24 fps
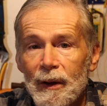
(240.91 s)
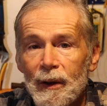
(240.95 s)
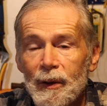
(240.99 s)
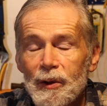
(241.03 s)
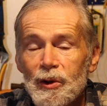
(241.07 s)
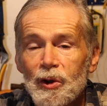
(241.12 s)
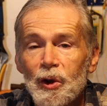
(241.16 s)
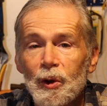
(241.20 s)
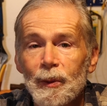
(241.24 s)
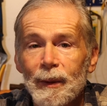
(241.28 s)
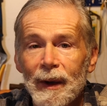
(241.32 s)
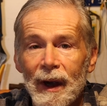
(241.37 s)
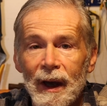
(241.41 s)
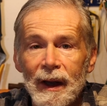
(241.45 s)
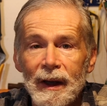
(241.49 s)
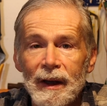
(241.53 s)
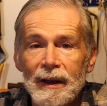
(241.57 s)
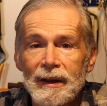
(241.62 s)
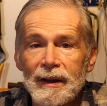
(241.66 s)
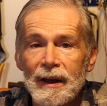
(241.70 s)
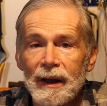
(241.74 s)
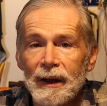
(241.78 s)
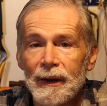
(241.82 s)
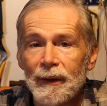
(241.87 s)
consuming
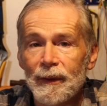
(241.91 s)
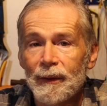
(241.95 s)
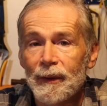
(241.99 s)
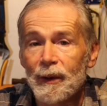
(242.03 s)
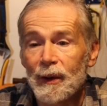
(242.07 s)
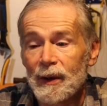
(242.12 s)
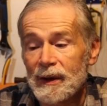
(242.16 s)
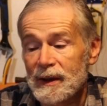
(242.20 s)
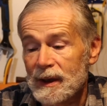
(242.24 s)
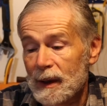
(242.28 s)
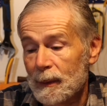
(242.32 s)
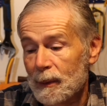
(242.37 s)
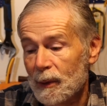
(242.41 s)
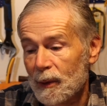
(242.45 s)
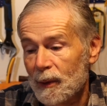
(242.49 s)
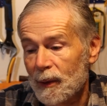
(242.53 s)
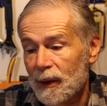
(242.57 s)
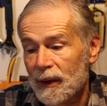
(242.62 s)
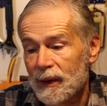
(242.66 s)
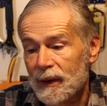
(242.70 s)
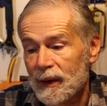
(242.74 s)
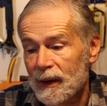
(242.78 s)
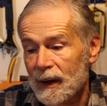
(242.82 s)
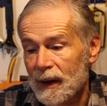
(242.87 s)
energy, for example
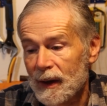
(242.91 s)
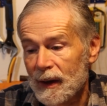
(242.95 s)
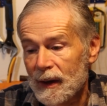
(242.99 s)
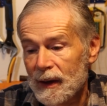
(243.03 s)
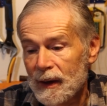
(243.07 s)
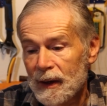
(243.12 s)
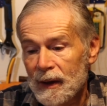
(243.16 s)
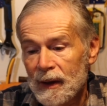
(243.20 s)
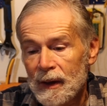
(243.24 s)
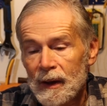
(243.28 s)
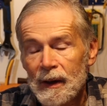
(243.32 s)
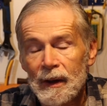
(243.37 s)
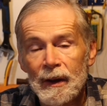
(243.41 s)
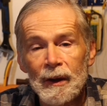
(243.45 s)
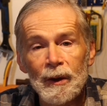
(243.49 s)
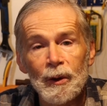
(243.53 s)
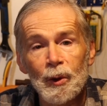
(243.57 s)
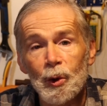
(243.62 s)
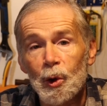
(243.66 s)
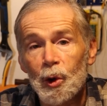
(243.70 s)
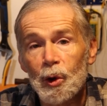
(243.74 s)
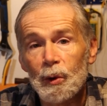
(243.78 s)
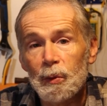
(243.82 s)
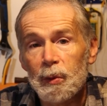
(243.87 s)
with the
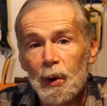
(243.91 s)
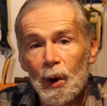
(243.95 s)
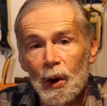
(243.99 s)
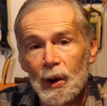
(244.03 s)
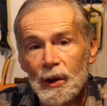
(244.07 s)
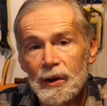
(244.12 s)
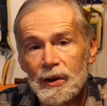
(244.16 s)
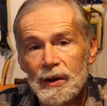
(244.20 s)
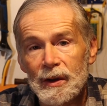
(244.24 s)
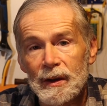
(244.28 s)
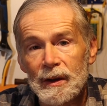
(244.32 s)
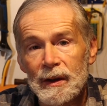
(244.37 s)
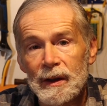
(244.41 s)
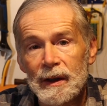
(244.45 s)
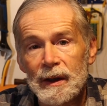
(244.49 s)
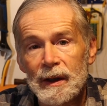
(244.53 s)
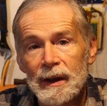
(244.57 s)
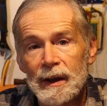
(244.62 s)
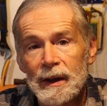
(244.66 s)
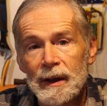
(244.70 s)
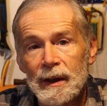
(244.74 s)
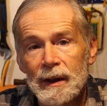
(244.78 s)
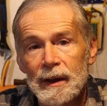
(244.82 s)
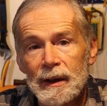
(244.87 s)
cool box
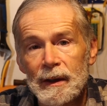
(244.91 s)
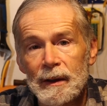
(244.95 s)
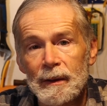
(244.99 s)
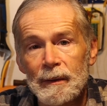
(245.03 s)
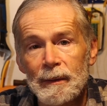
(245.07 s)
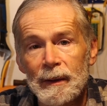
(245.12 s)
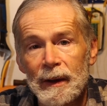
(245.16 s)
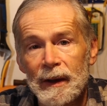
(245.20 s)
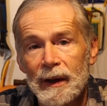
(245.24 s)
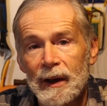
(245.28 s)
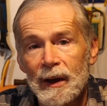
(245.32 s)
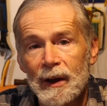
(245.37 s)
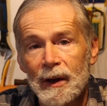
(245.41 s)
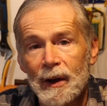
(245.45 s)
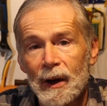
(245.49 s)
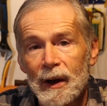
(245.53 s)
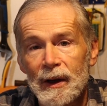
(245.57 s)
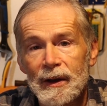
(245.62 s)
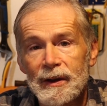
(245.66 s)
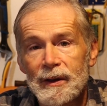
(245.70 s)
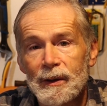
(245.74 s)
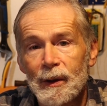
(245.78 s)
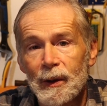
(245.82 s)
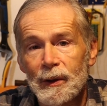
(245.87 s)
when the car
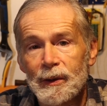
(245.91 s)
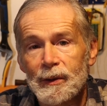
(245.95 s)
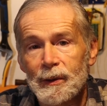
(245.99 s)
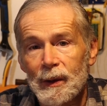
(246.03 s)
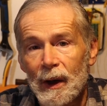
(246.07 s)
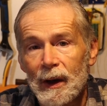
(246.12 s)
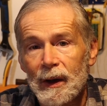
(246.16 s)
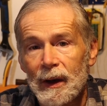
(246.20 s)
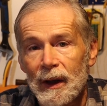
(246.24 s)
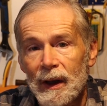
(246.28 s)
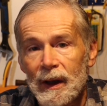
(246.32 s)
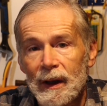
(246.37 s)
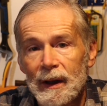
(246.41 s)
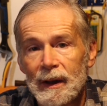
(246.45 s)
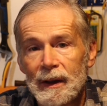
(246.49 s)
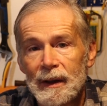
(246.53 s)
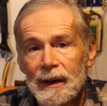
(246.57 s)
is not running.